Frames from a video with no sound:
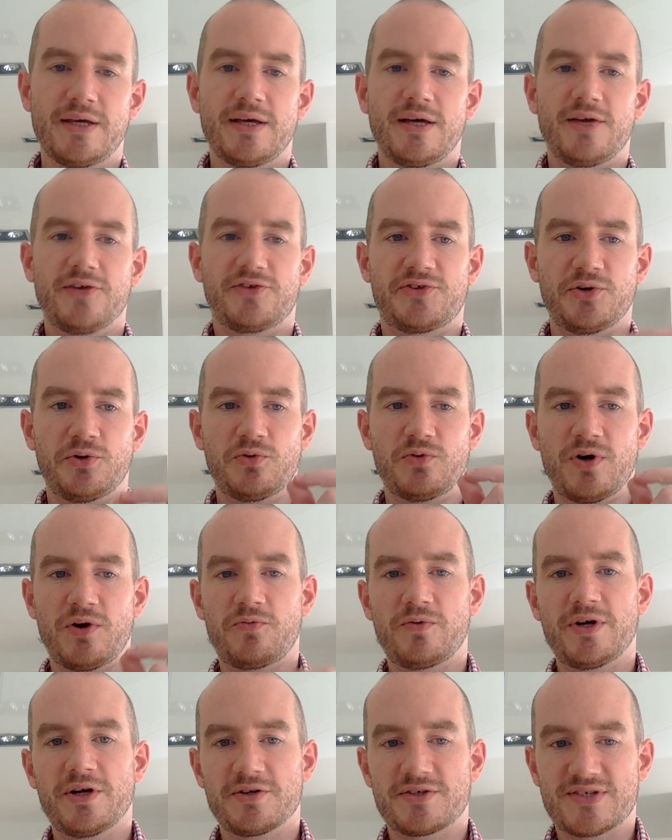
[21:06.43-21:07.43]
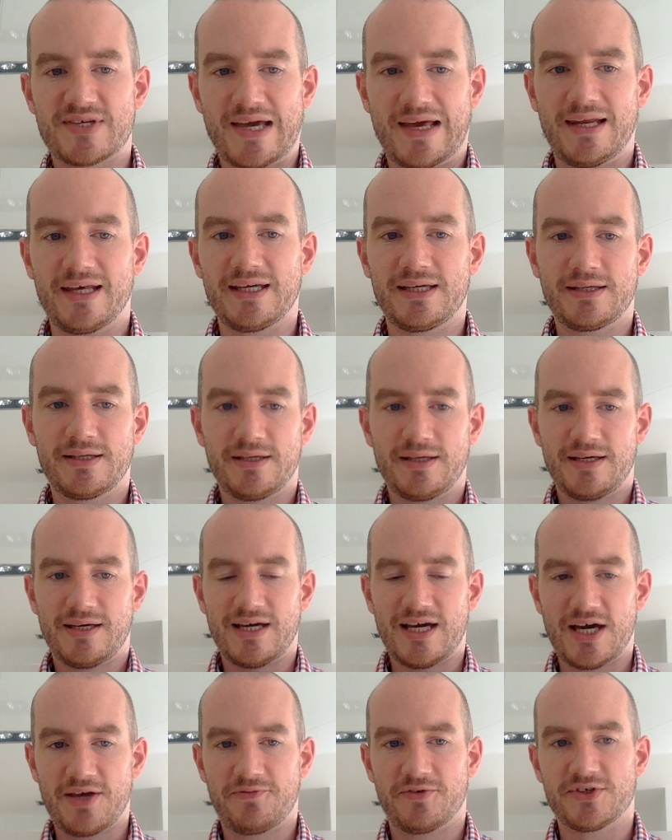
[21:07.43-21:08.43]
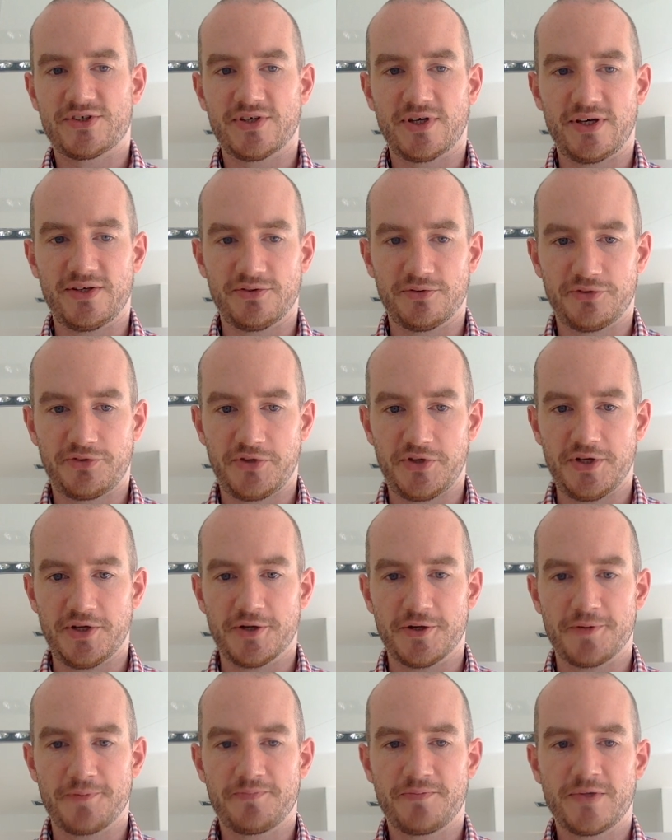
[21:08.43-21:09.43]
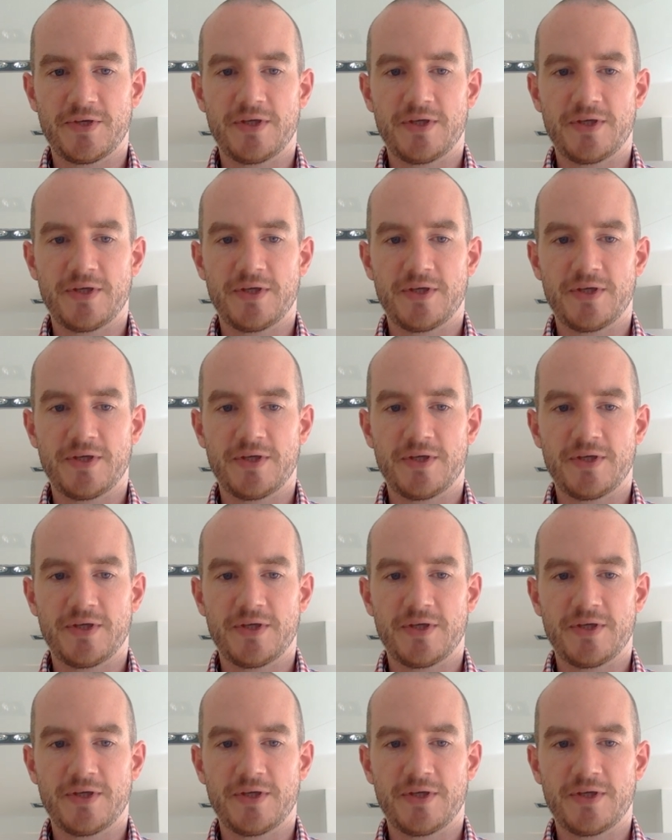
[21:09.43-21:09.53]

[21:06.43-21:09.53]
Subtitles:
And so what we're telling advertisers here